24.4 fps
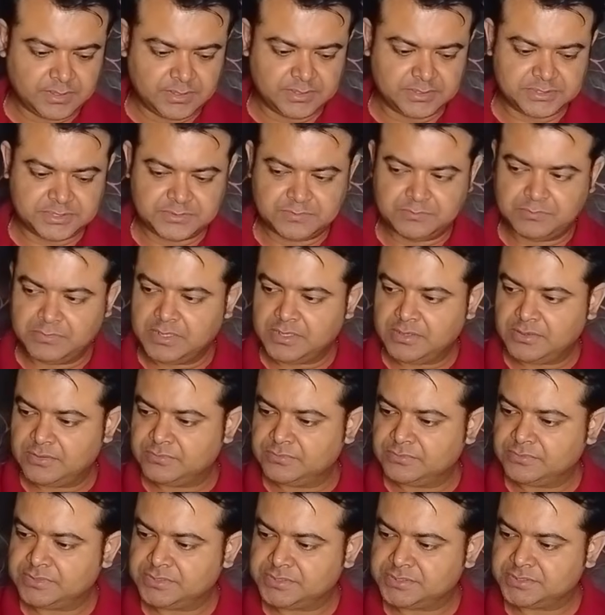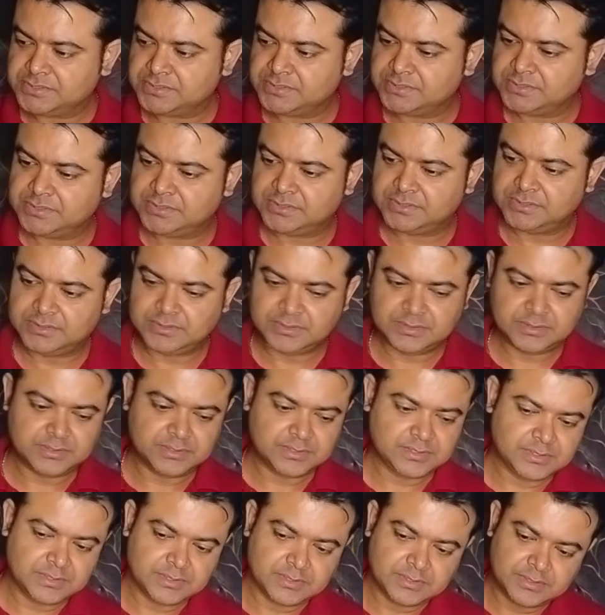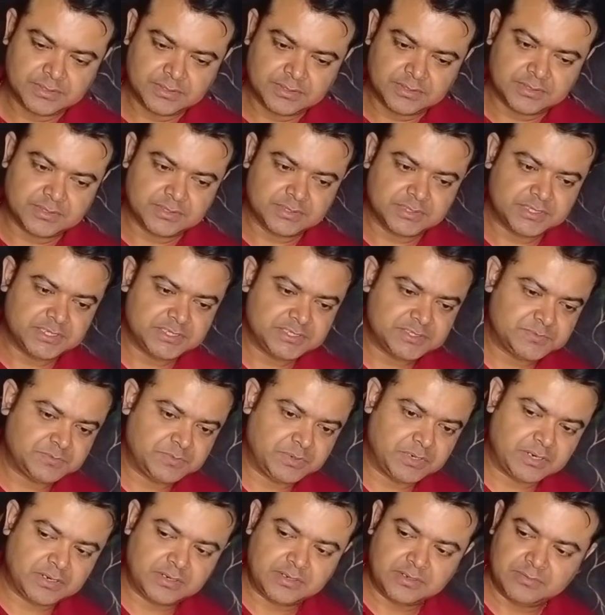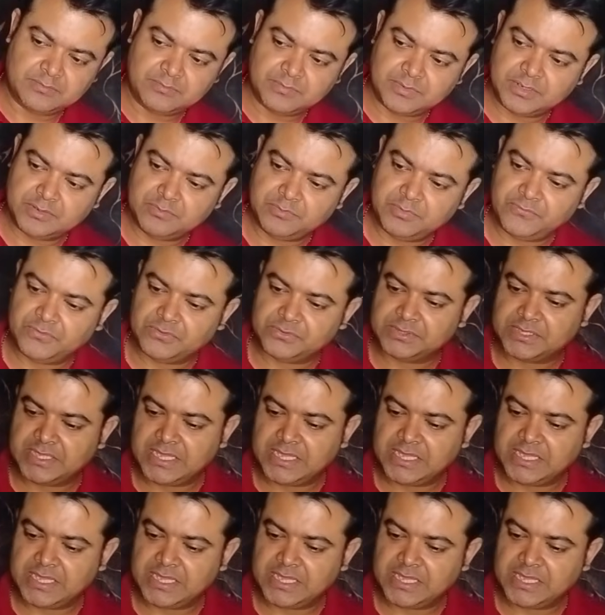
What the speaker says: let's mount this part. But before